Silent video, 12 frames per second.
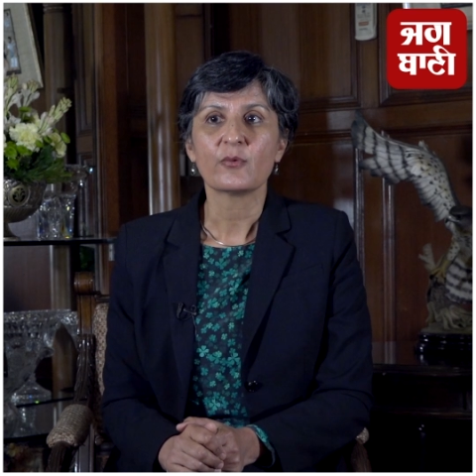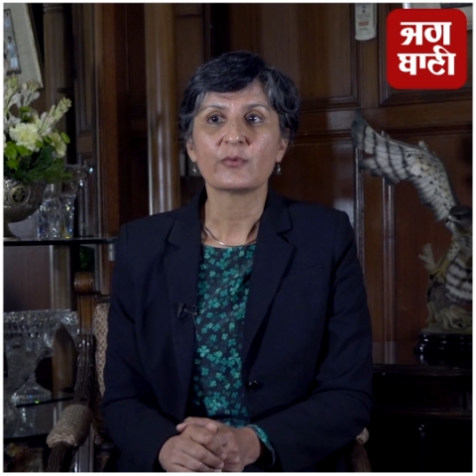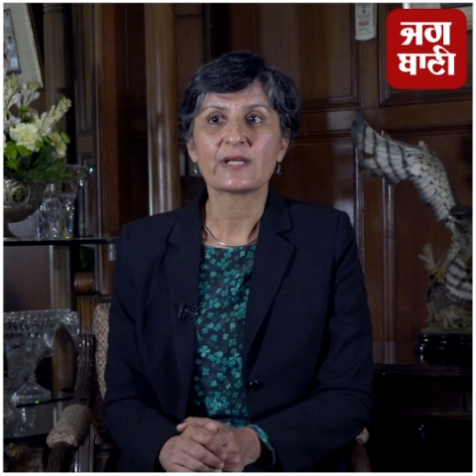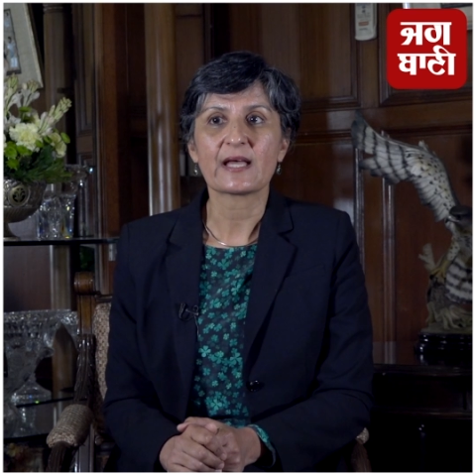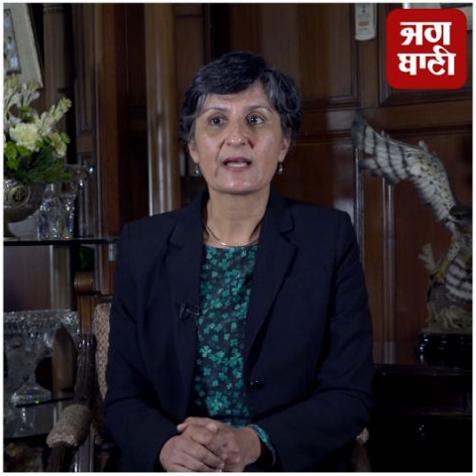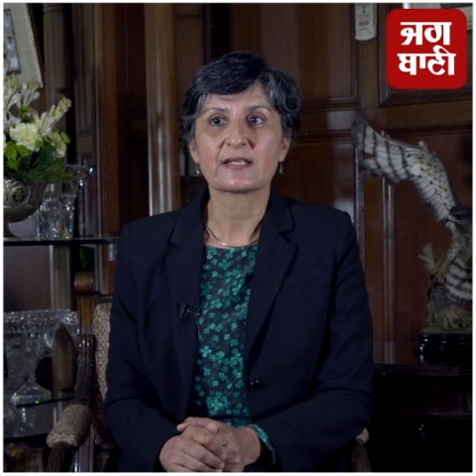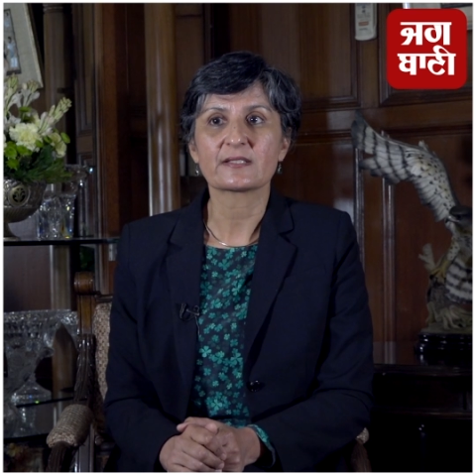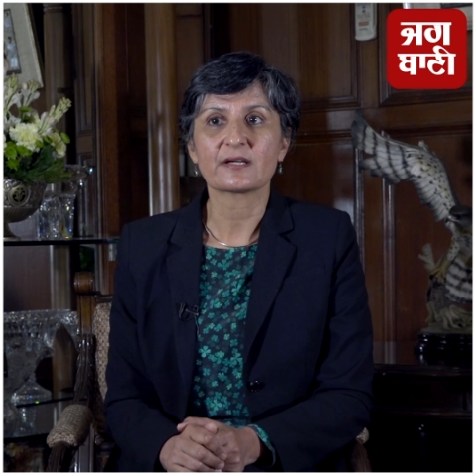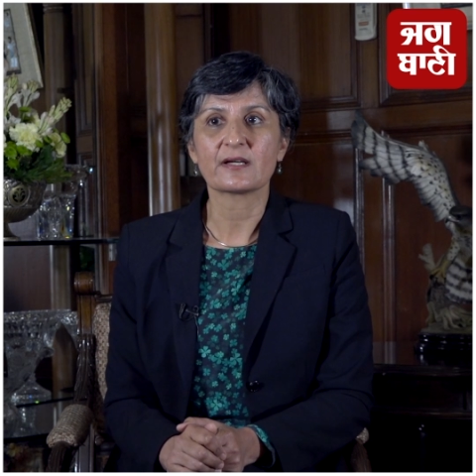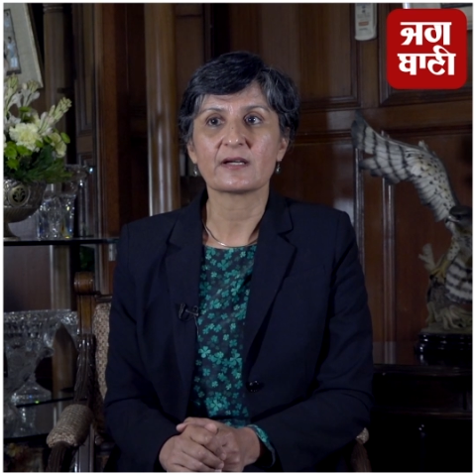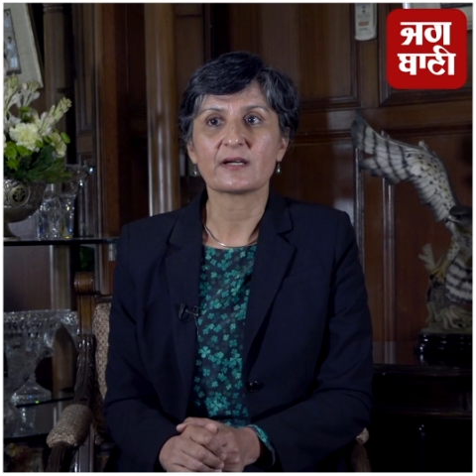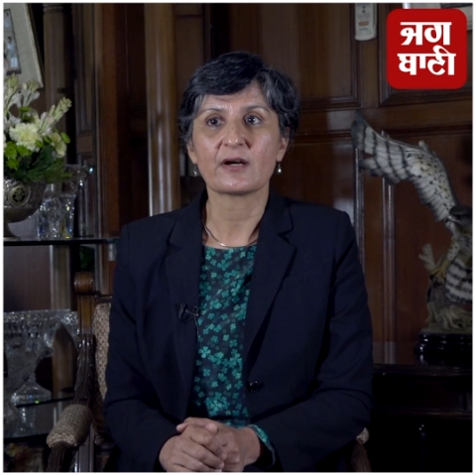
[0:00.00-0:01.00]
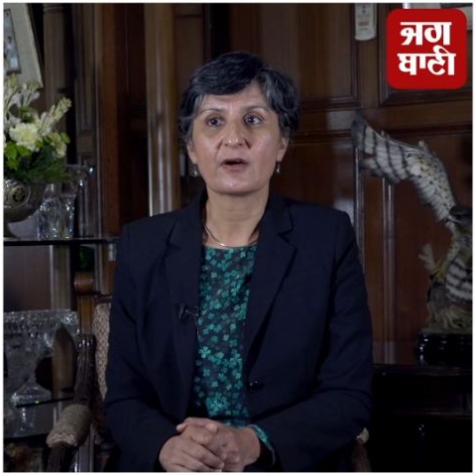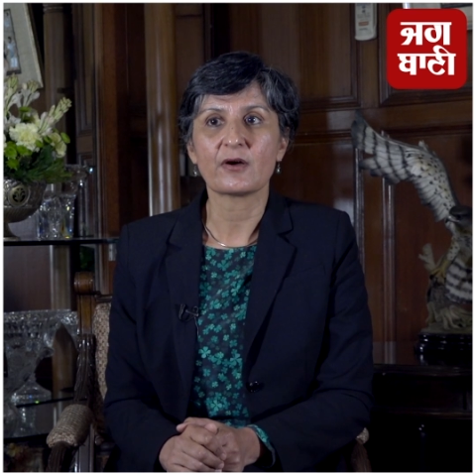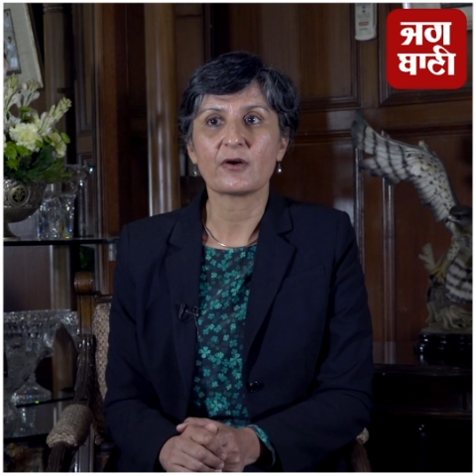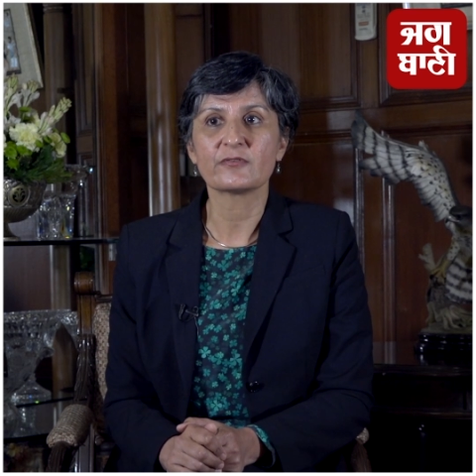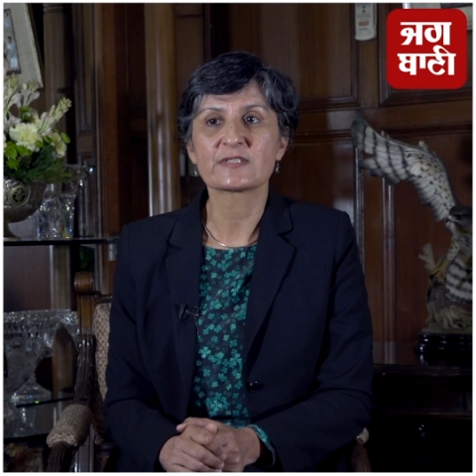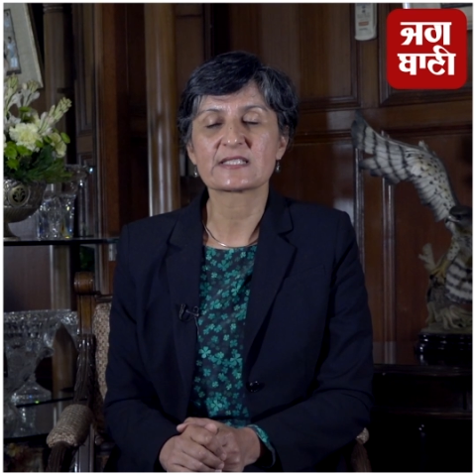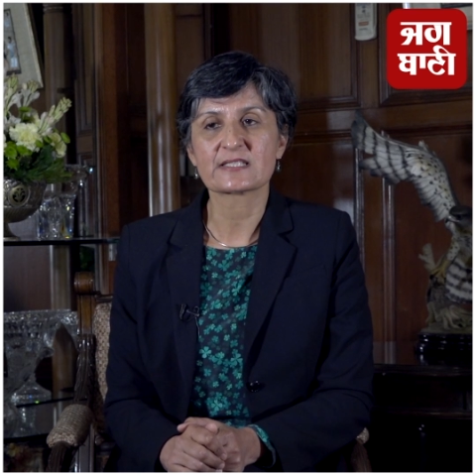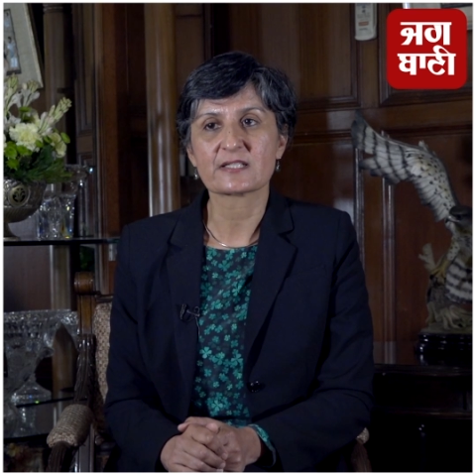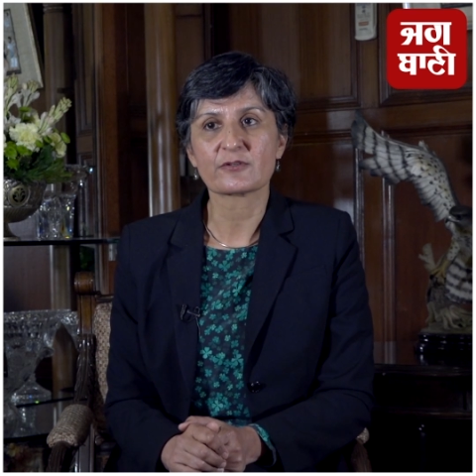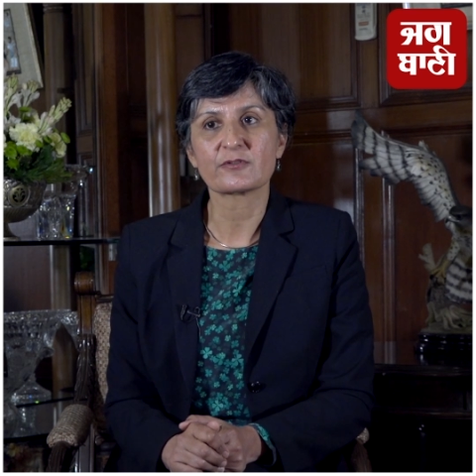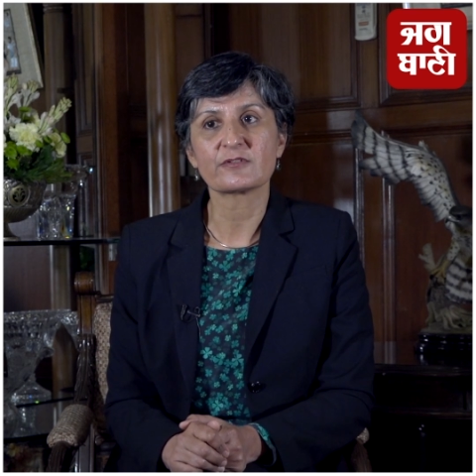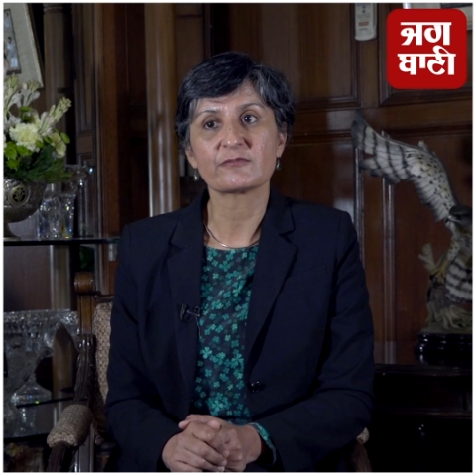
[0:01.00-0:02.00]
we had over
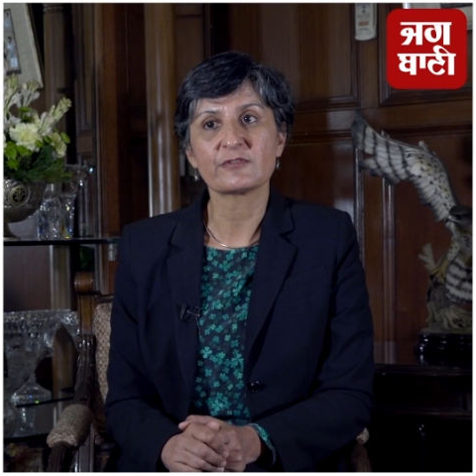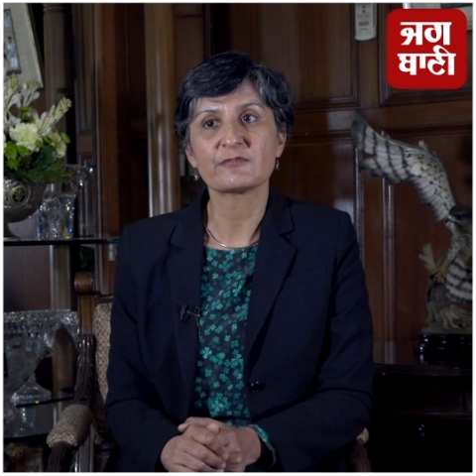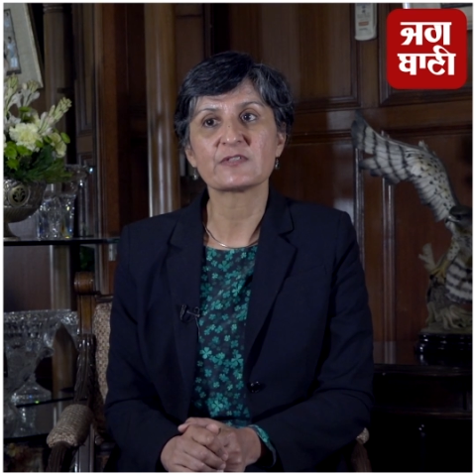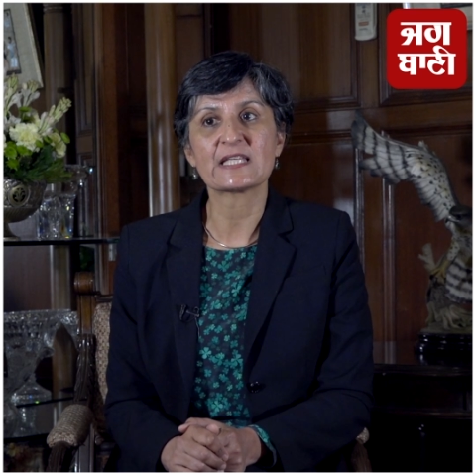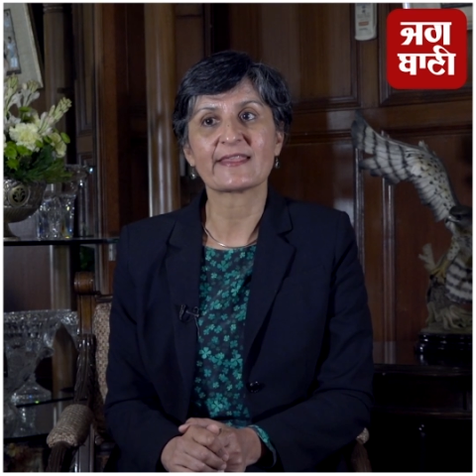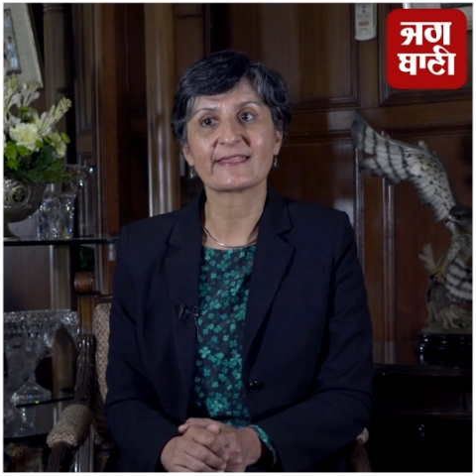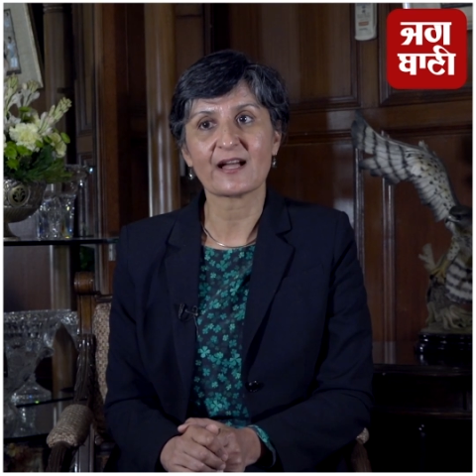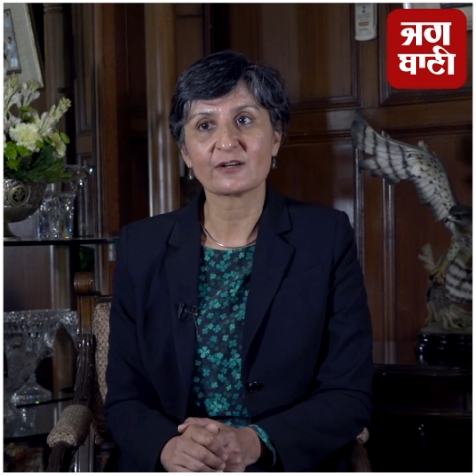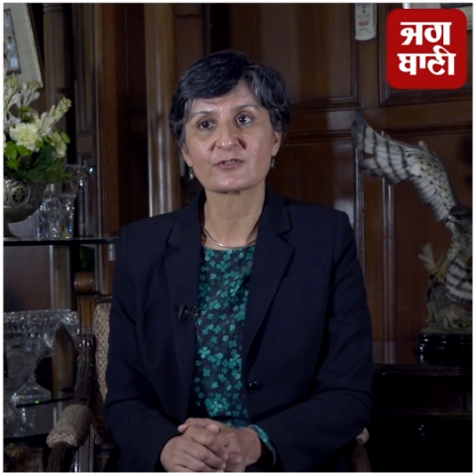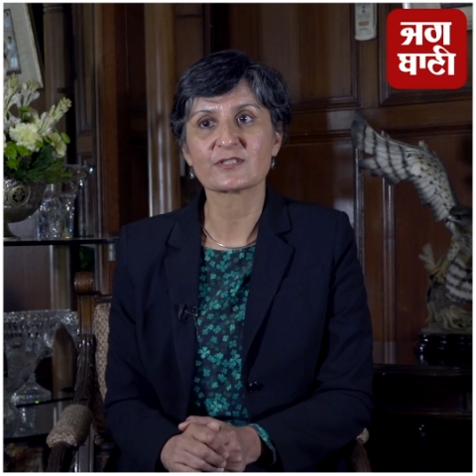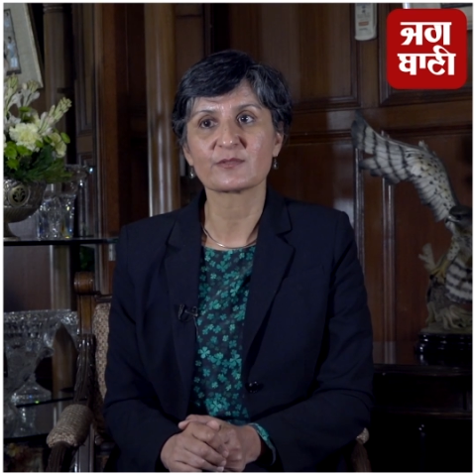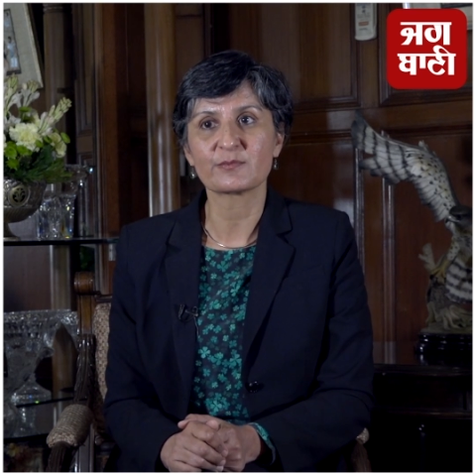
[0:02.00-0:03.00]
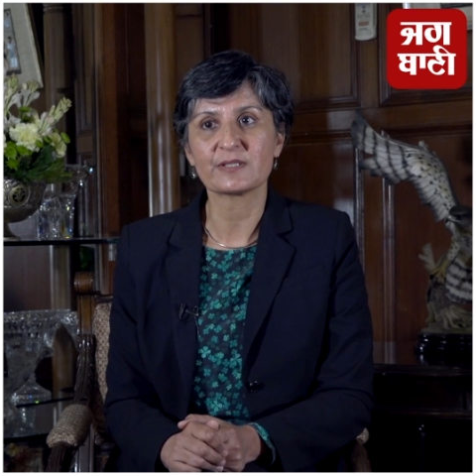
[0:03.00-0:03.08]
650,000